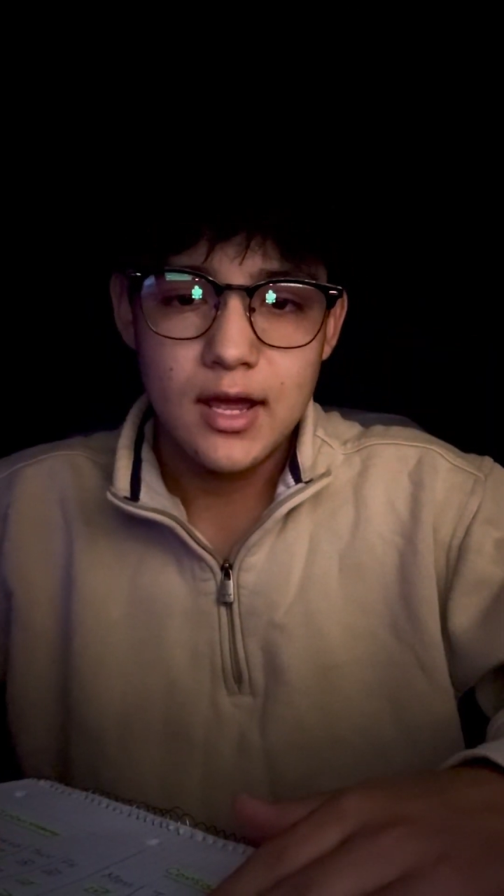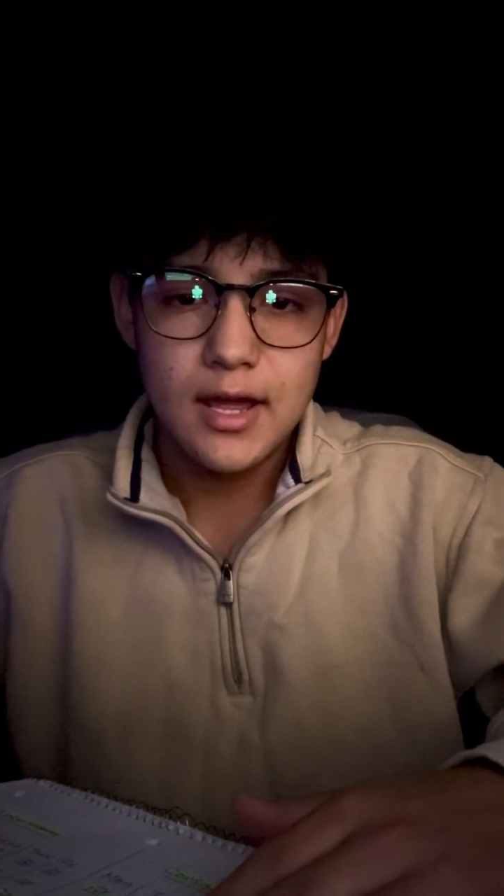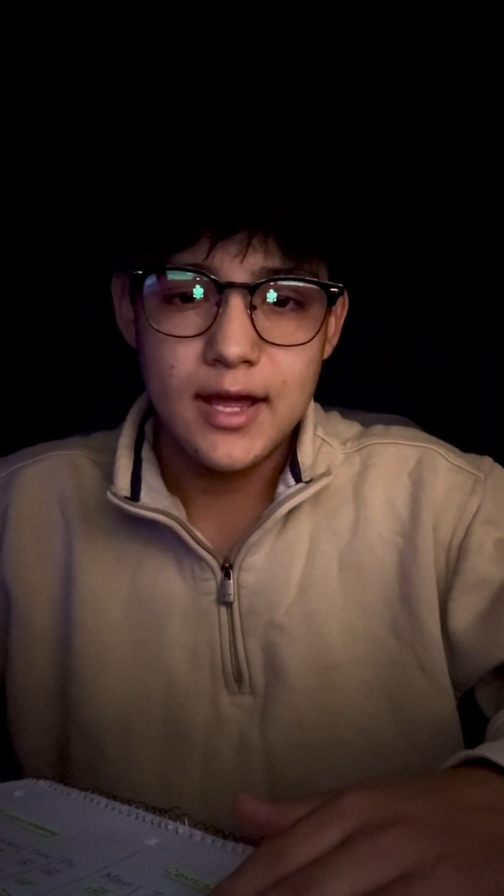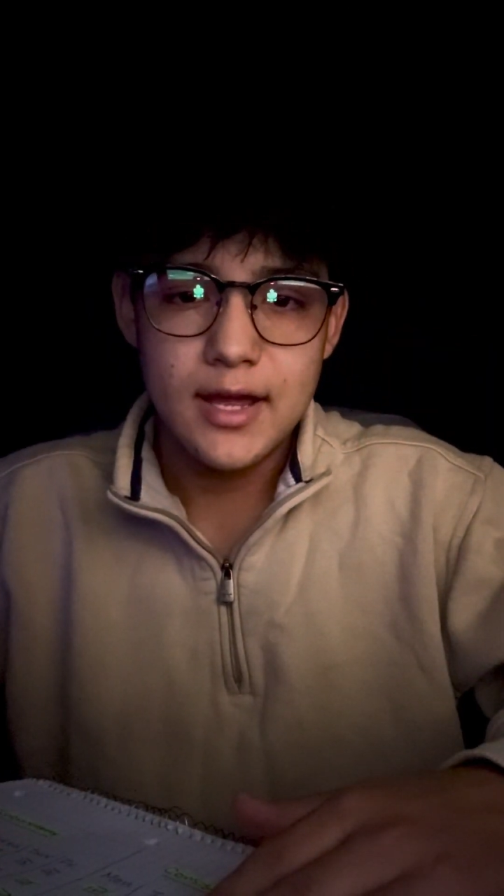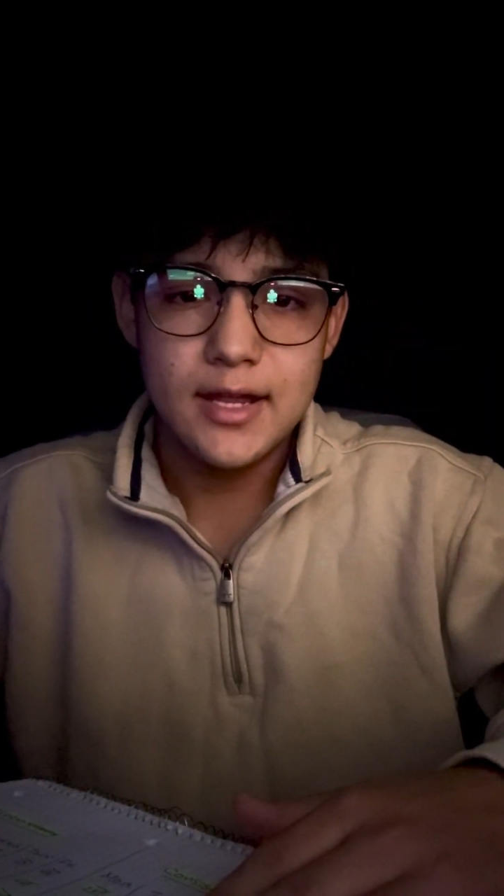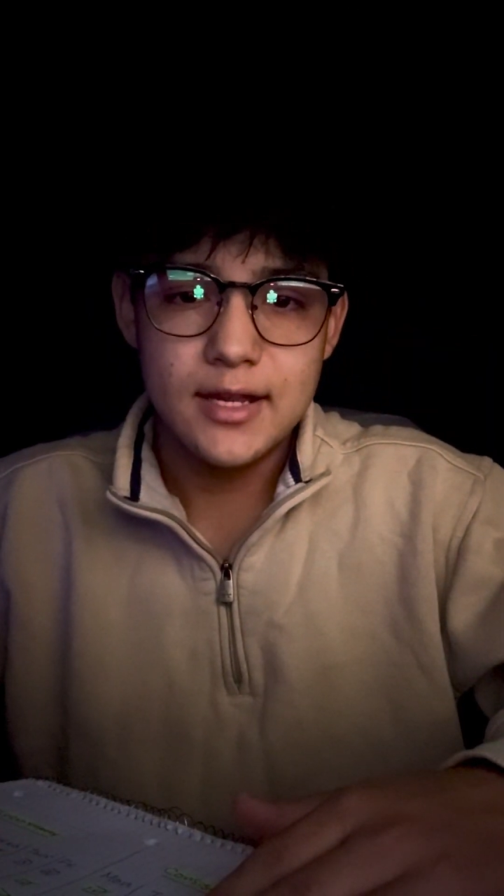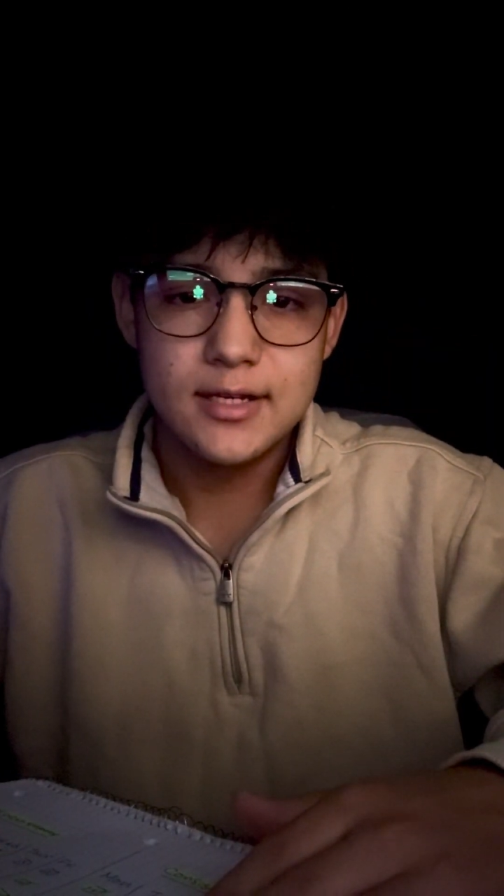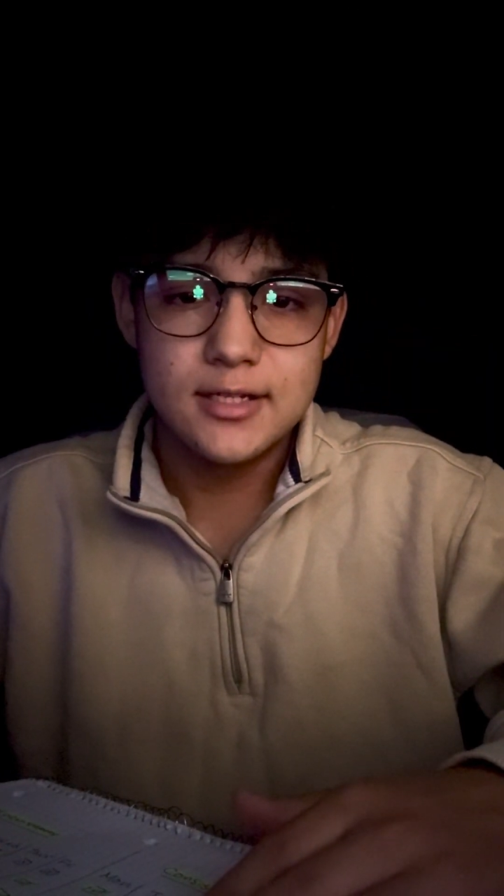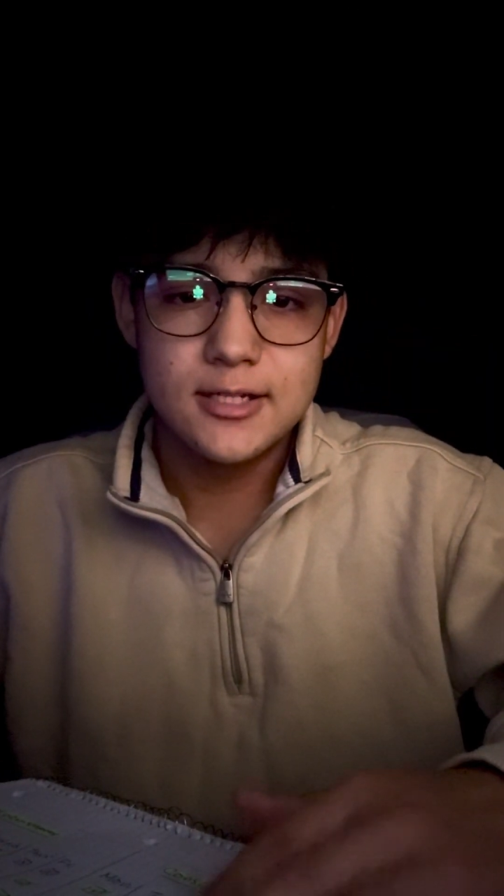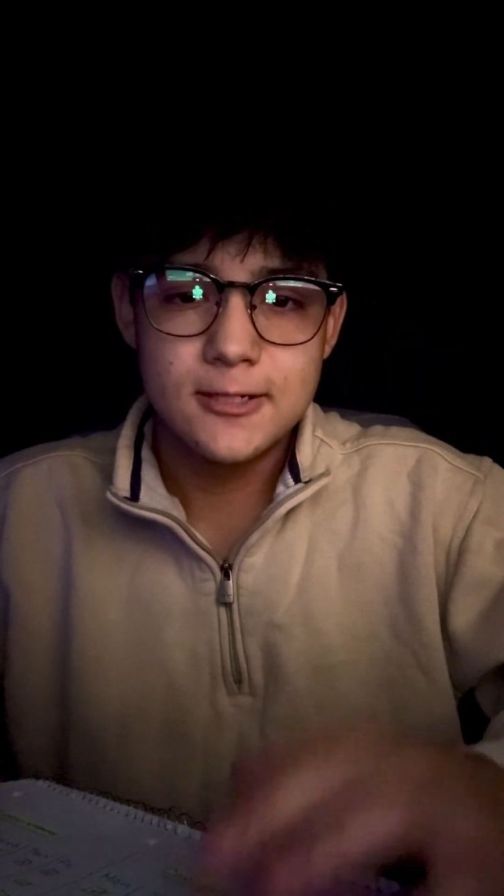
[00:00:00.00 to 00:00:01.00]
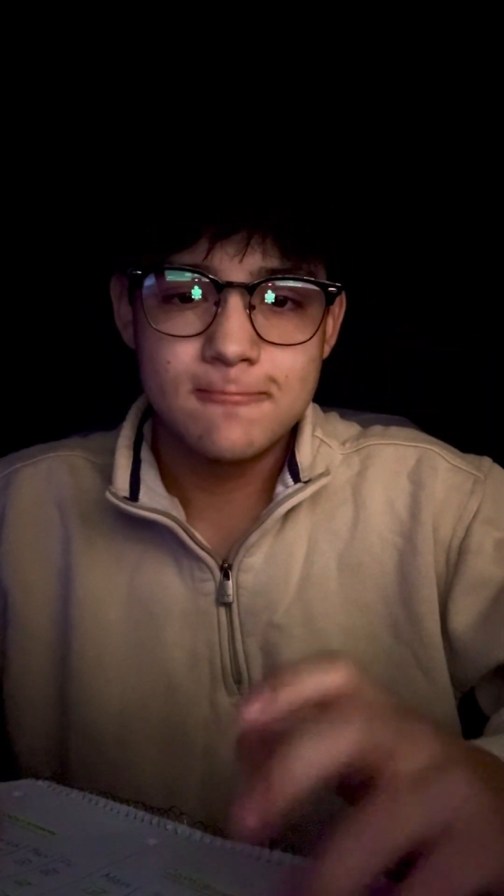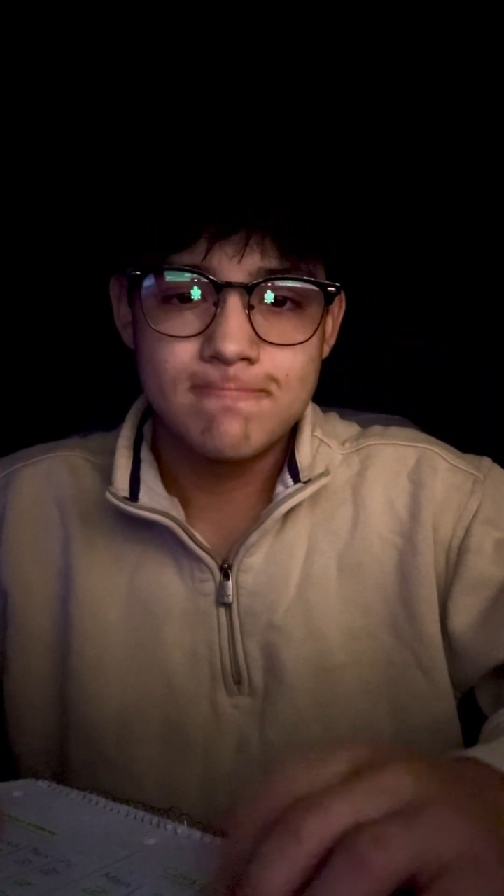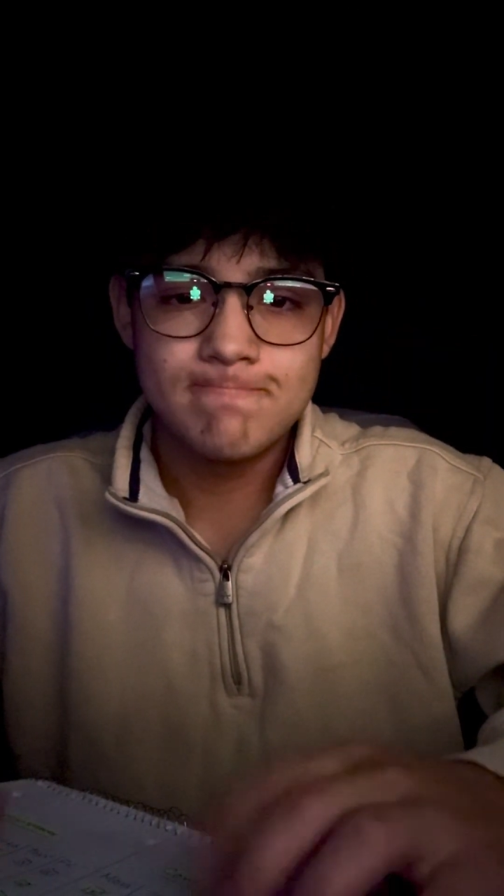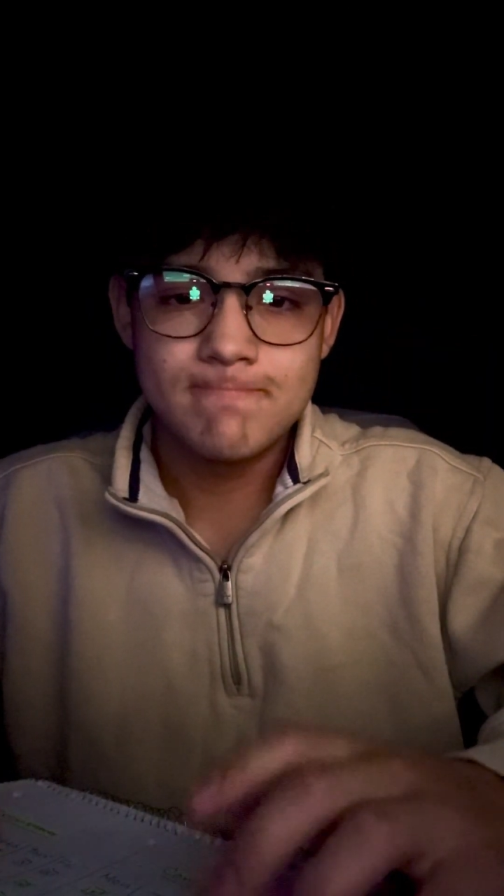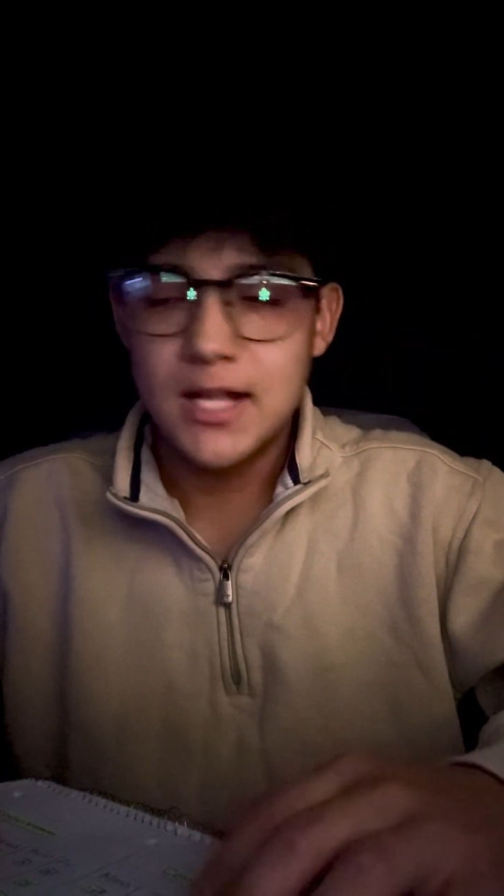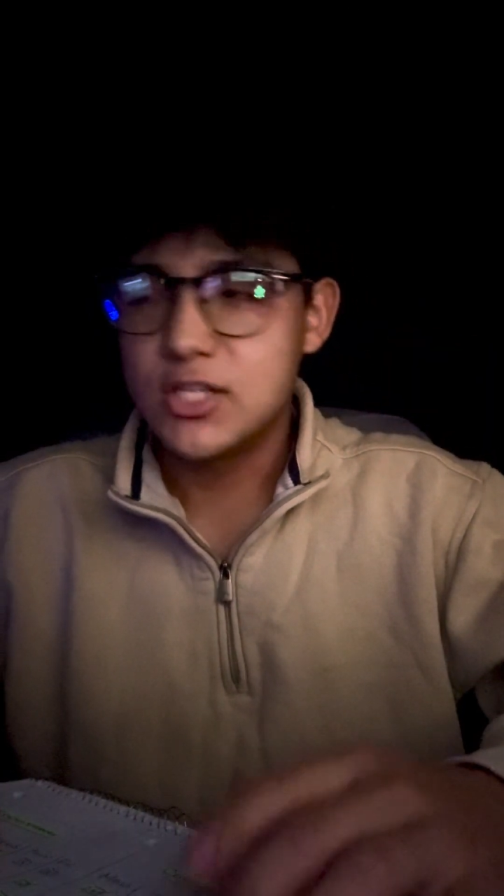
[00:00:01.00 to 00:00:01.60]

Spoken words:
and it's